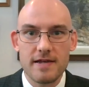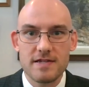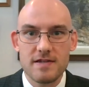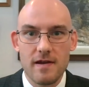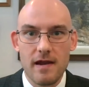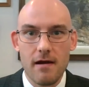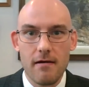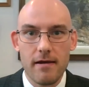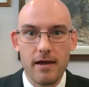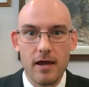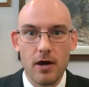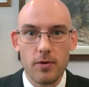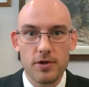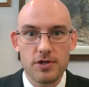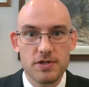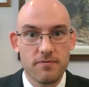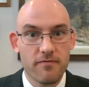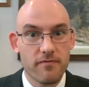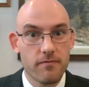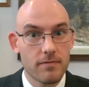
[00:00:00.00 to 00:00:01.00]
scenario
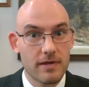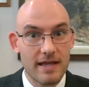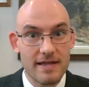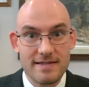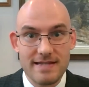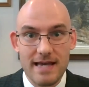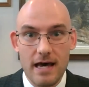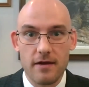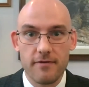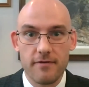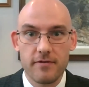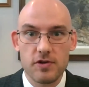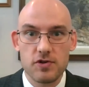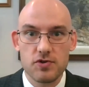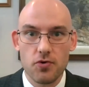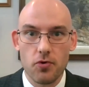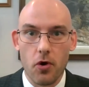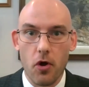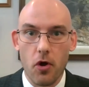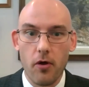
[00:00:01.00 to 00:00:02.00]
which gets out of
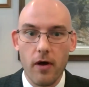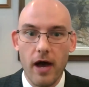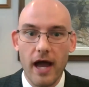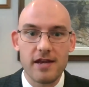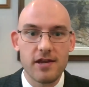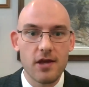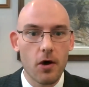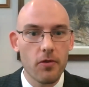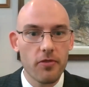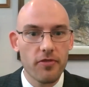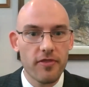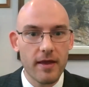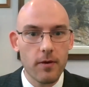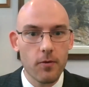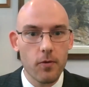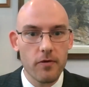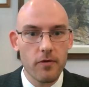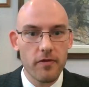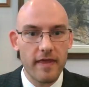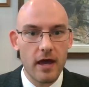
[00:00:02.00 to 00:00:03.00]
control. I don't
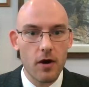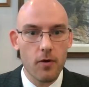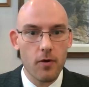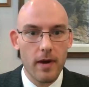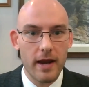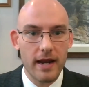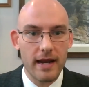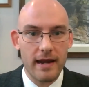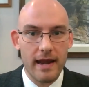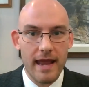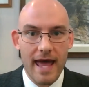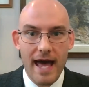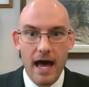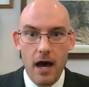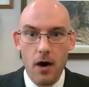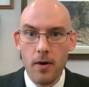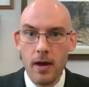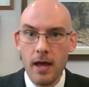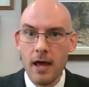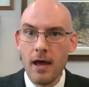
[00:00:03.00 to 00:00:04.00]
think we're there right
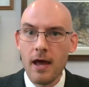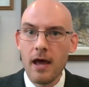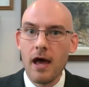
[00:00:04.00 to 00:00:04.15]
now.